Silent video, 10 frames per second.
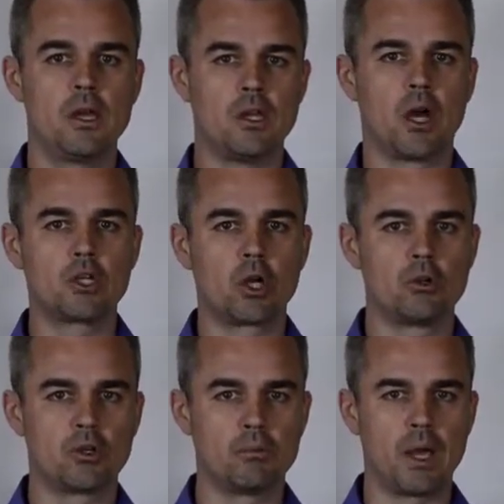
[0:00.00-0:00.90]
young
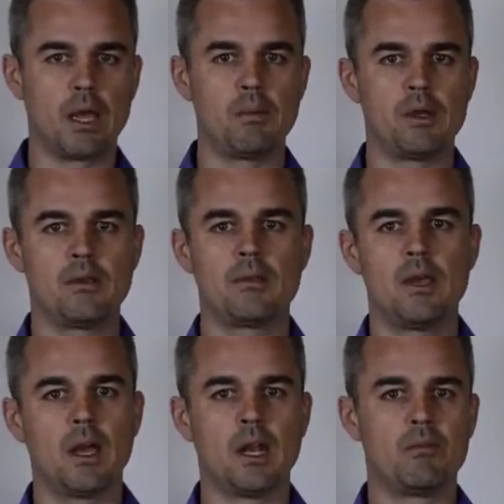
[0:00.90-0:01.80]
children, babies,
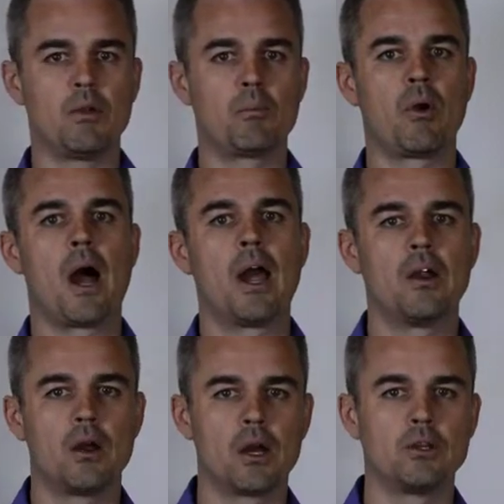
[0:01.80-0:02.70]
and even
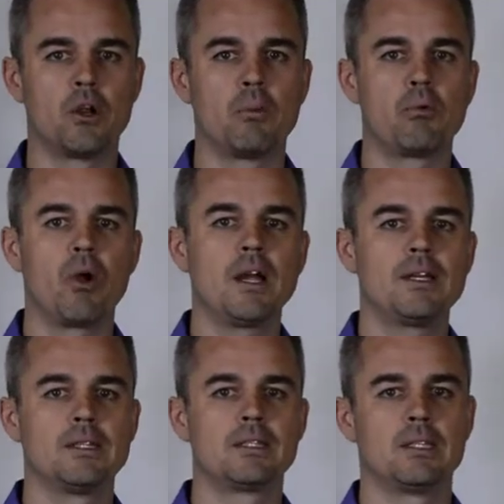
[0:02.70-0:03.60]
prior during
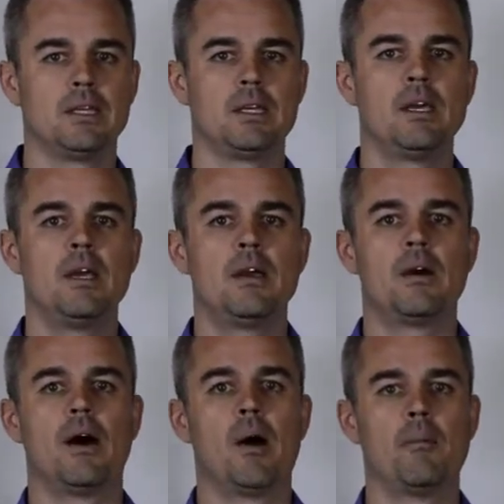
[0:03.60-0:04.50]
pregnancy
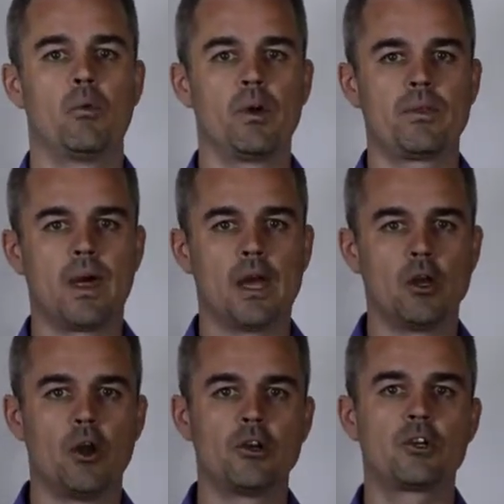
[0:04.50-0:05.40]
um, with
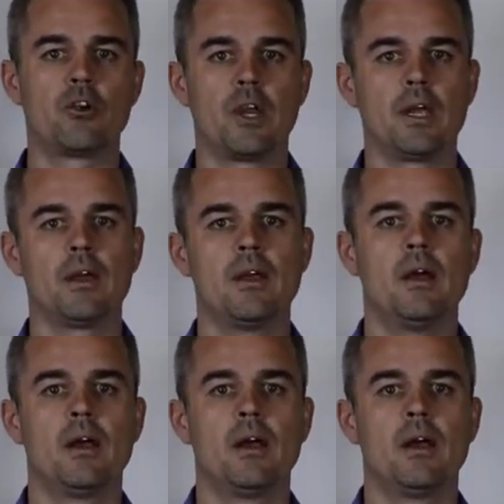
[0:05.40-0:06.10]
that nurturing